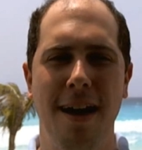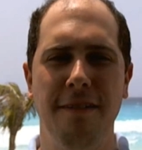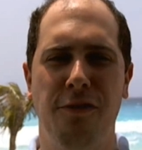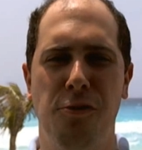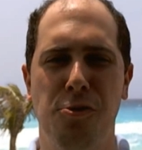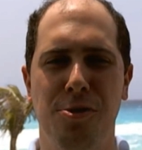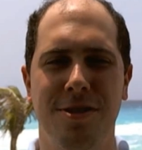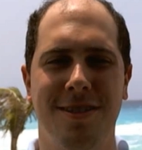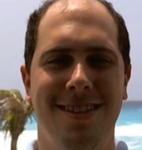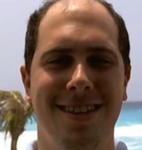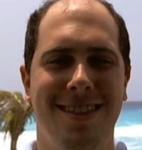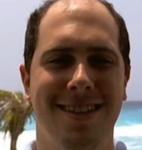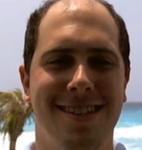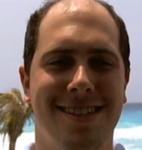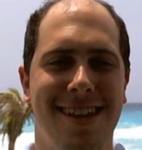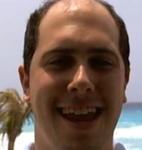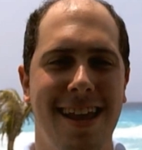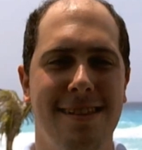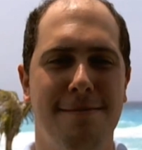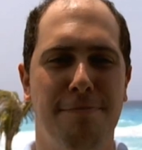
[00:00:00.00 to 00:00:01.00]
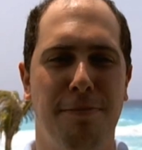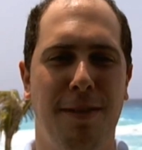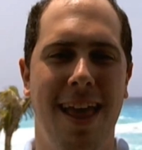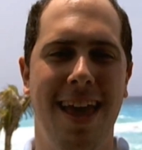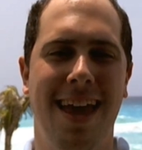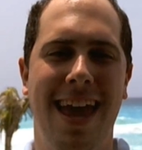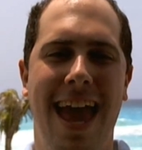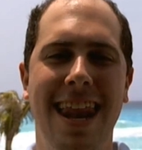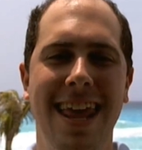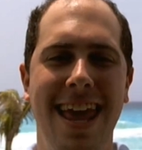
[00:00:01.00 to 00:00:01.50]
I foresee the Saints
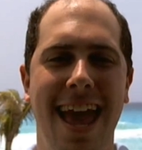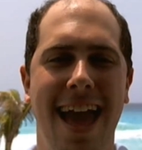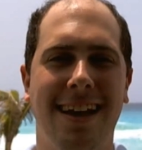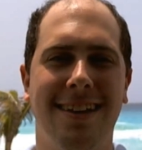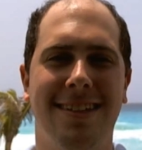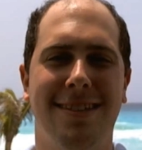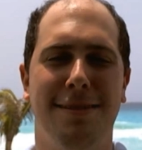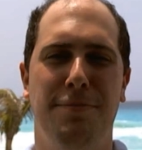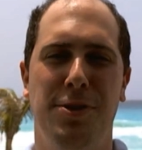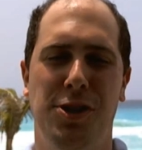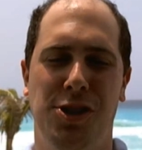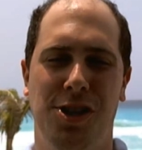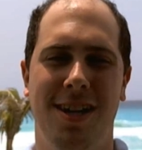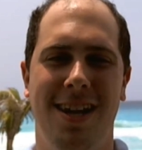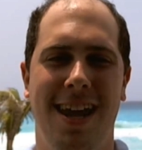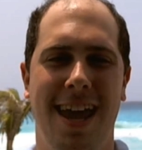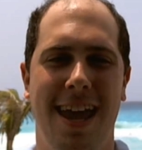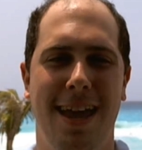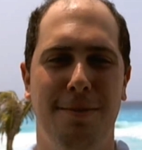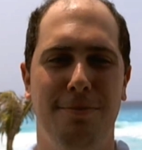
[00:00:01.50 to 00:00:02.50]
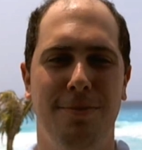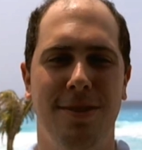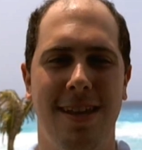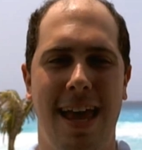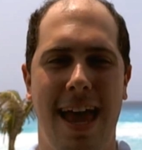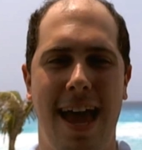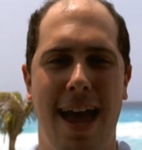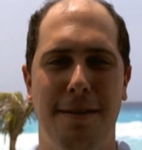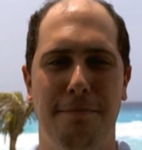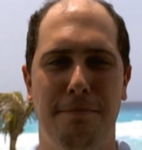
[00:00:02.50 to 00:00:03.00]
playing any exhibition games
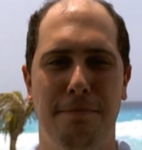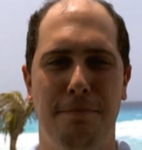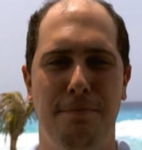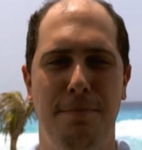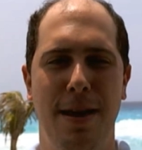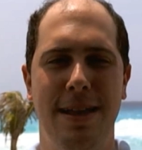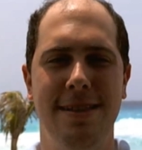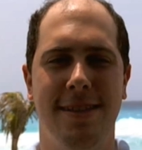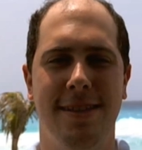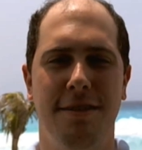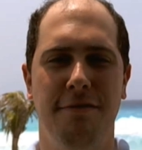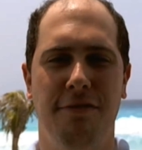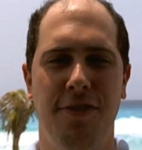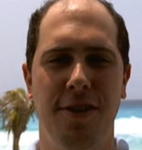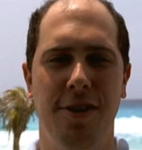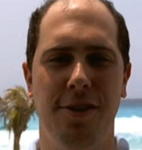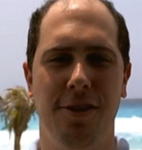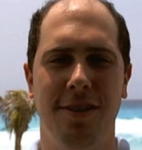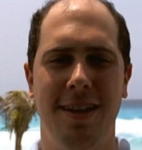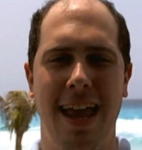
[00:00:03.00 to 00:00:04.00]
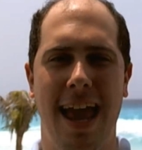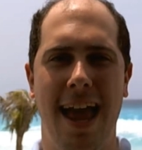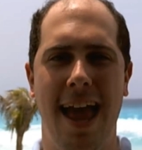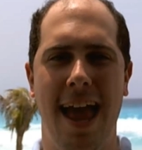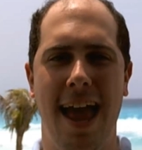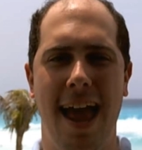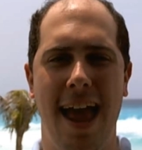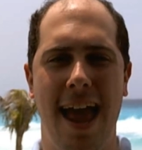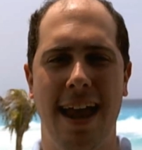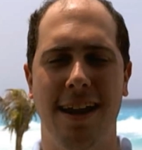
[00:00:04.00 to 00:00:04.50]
at Benson Field
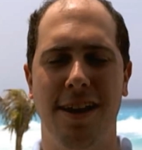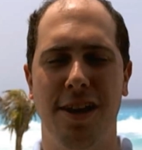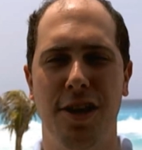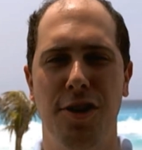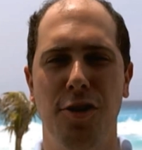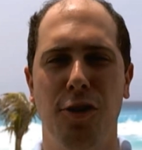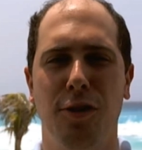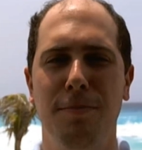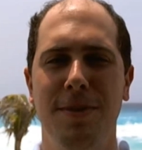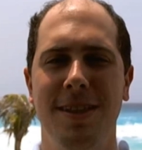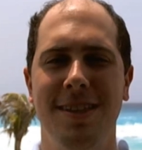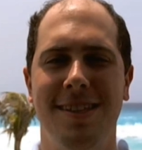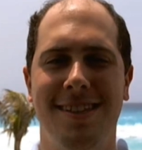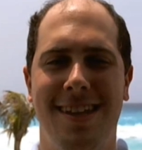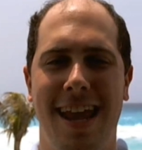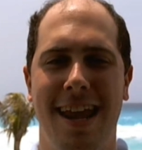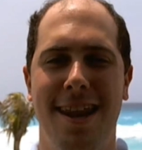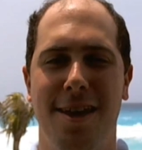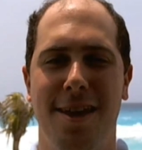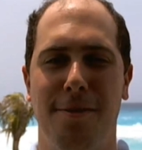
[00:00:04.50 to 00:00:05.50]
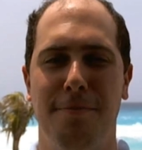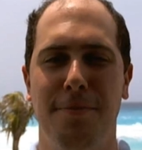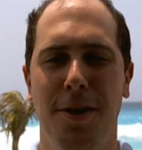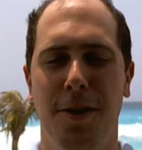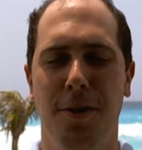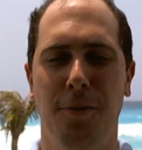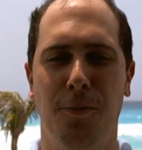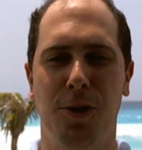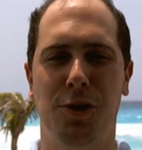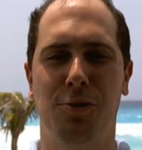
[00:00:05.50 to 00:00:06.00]
at Yeoman Stadium,
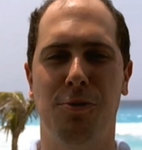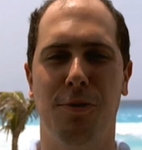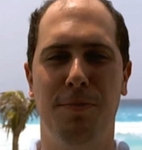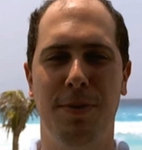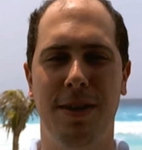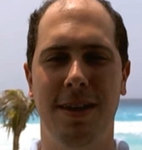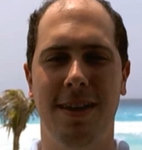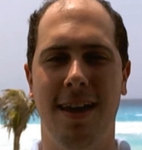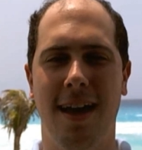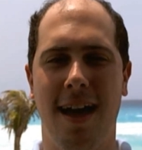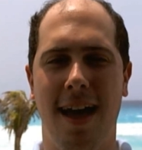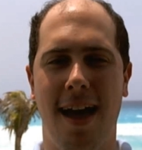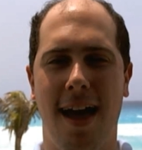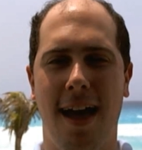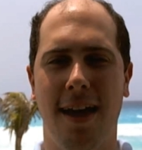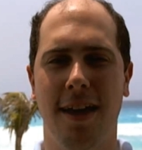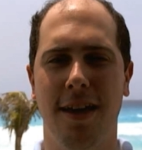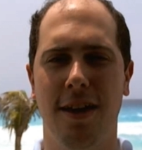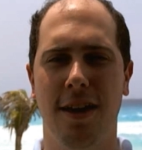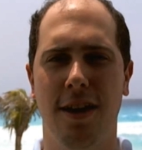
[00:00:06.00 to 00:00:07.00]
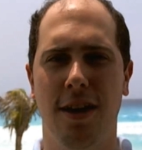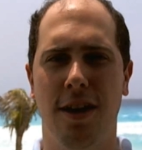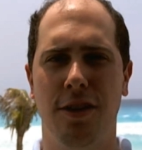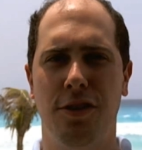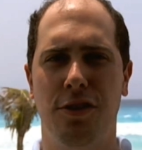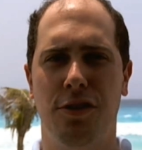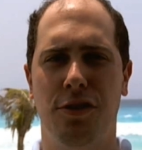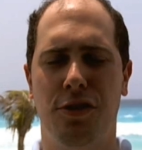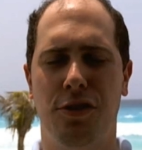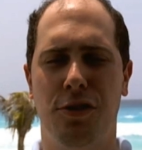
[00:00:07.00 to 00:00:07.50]
which will be
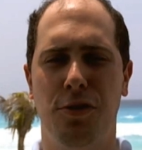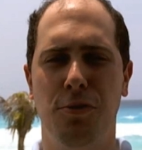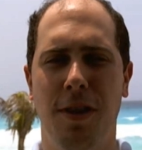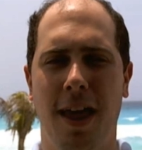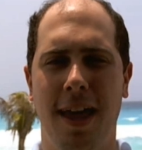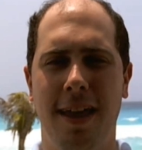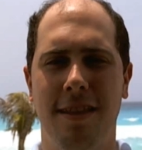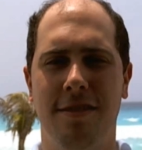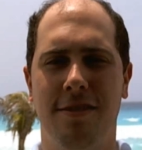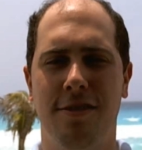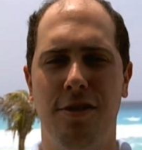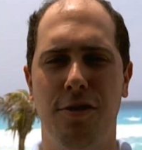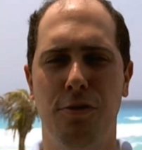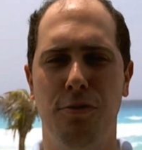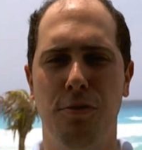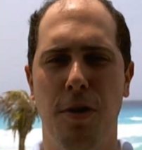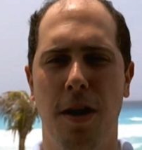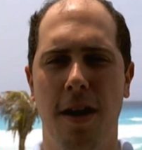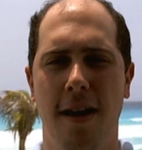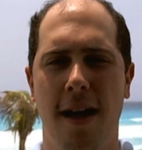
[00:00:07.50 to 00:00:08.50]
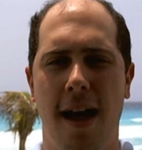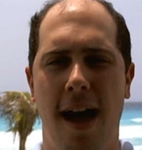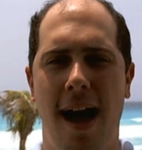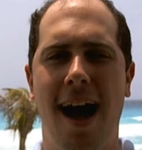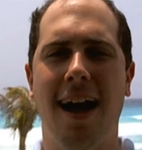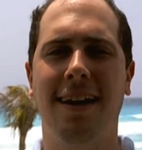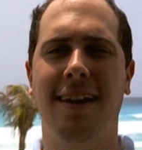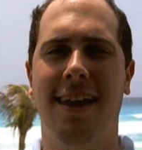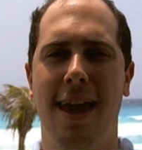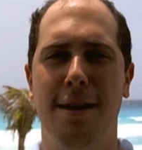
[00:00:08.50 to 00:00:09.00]
Tulane's new
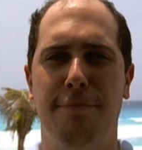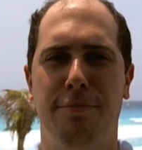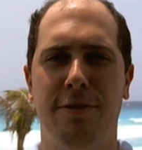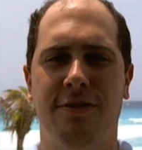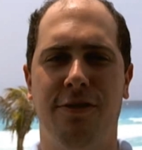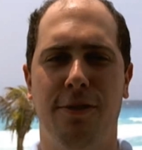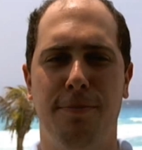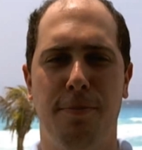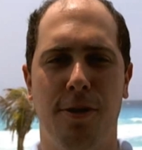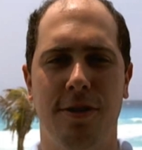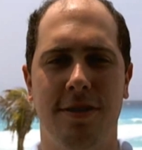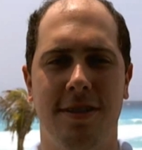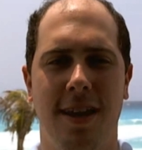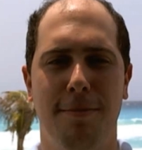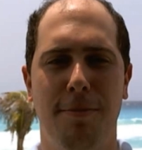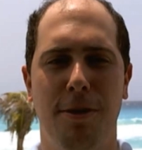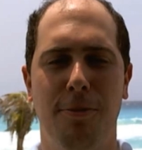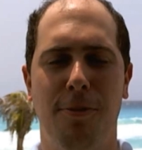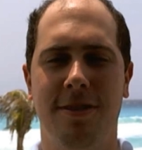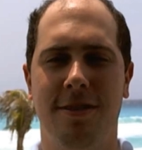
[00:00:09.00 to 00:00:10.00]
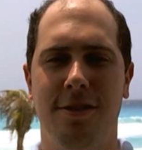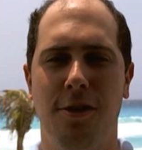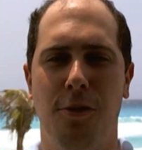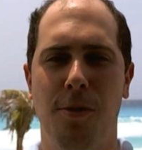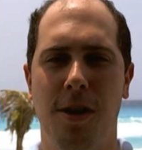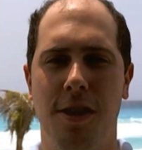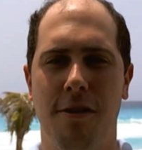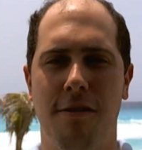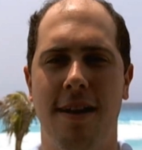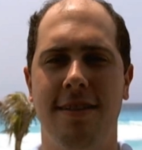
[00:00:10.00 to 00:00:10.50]
on-campus football stadium. He wants to know
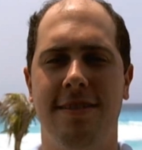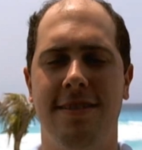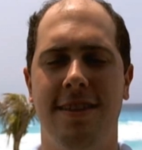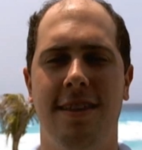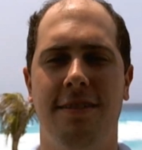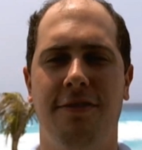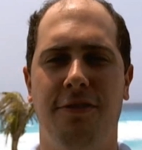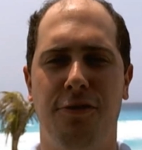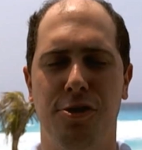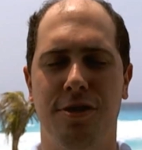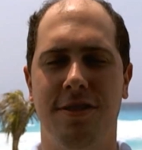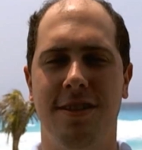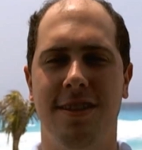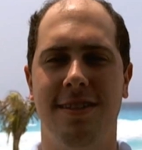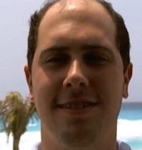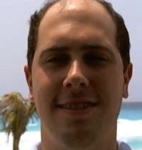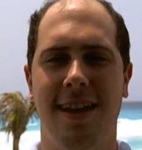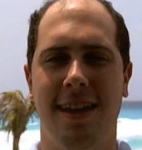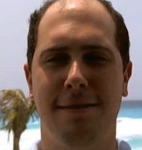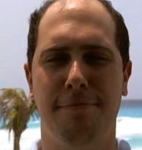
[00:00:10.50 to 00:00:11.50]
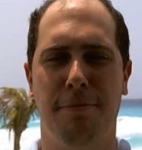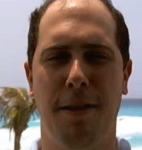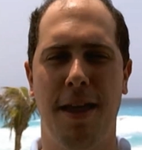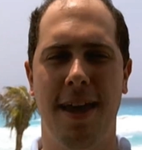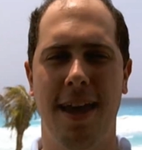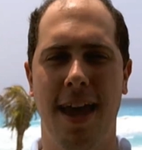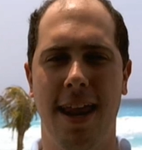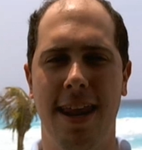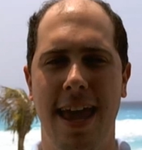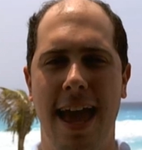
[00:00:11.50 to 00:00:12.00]
whether I foresee the Saints
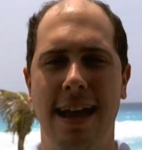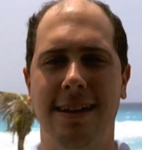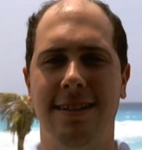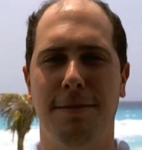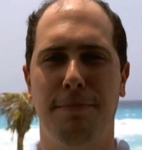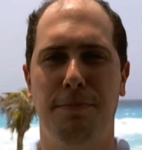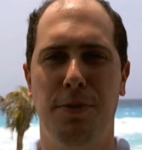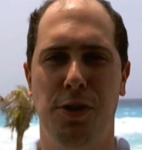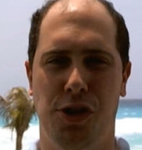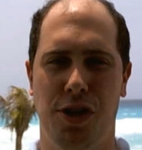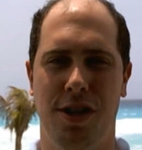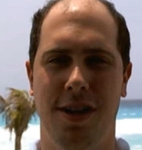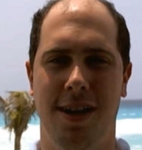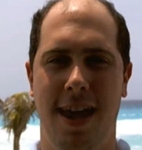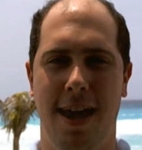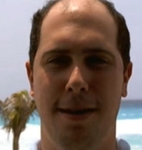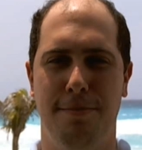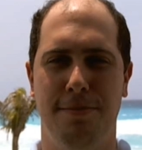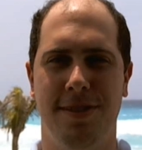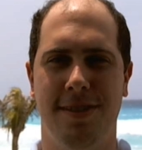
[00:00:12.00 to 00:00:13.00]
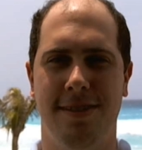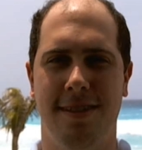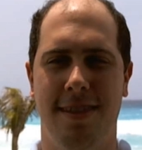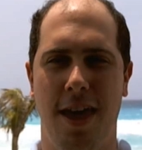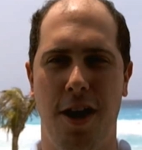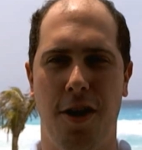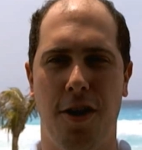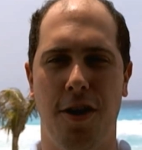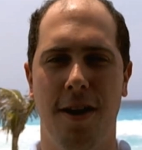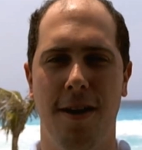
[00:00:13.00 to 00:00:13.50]
playing any exhibition games
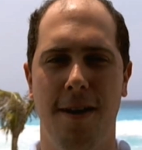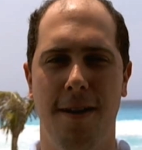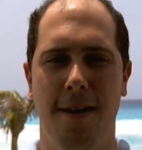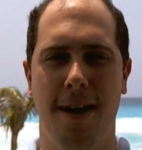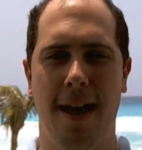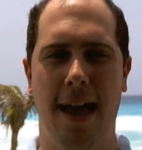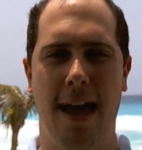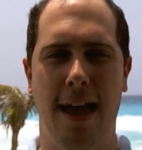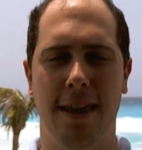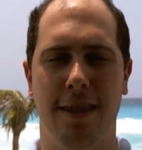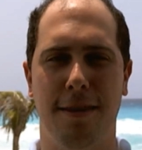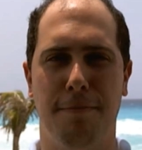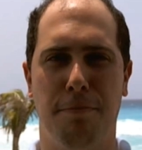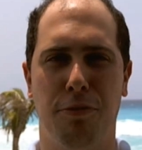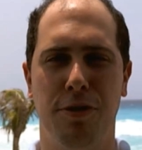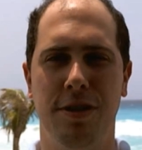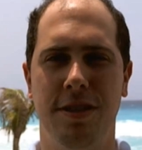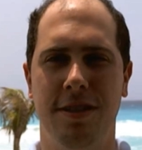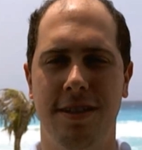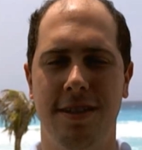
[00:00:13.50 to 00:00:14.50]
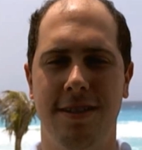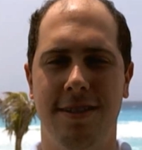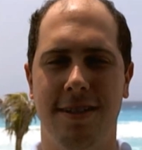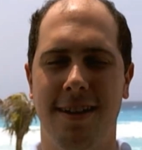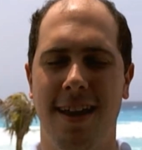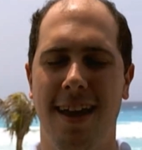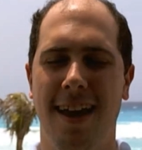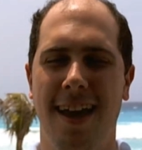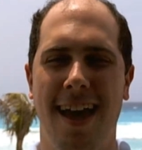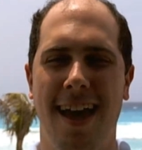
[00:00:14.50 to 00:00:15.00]
there in the preseason.